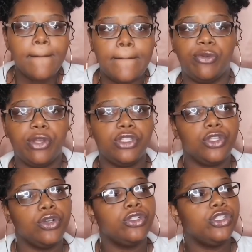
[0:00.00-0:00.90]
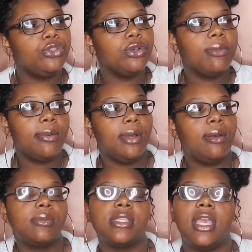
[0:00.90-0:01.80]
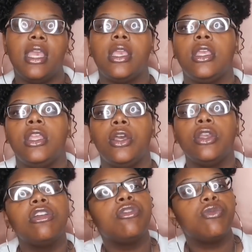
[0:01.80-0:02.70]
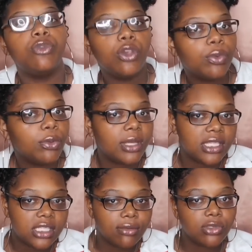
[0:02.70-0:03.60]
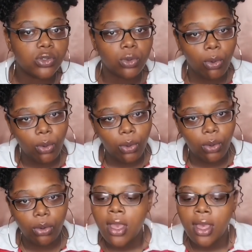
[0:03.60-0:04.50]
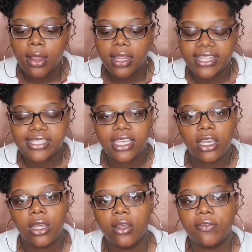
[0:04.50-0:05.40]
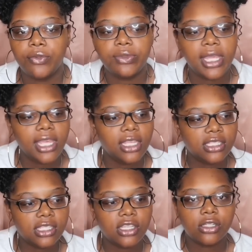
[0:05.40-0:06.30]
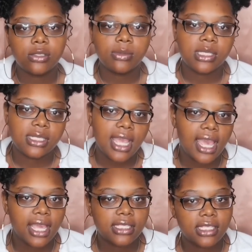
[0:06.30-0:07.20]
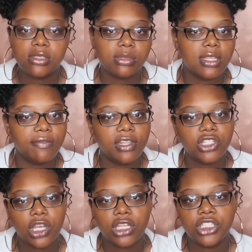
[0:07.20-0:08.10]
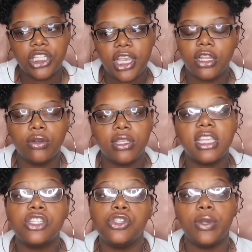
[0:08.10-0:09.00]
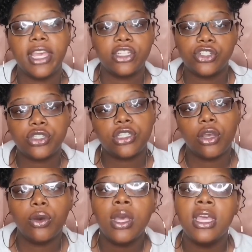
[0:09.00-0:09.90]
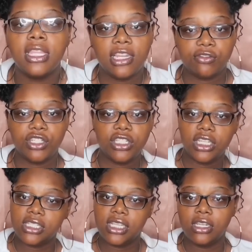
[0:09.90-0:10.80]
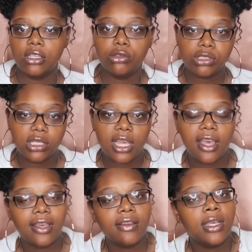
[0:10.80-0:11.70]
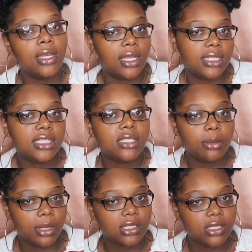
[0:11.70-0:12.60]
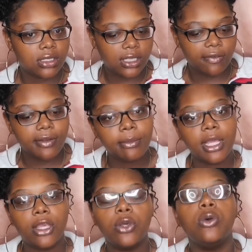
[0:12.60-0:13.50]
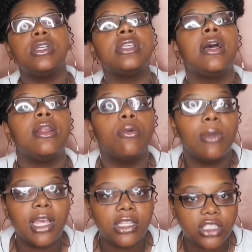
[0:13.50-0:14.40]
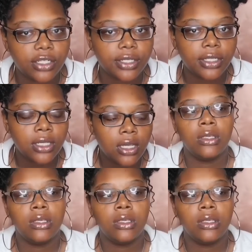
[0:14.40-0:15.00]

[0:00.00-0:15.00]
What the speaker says: So we go to the grocery store and my mom's like, you know, your roommate seems cool. Let's get her a few things. Let's get her some snacks, some stuff that y'all can share. You know, get you extra so that if she does eat it, you still have a decent amount to yourself. And I'm like, cool, because I don't mind sharing.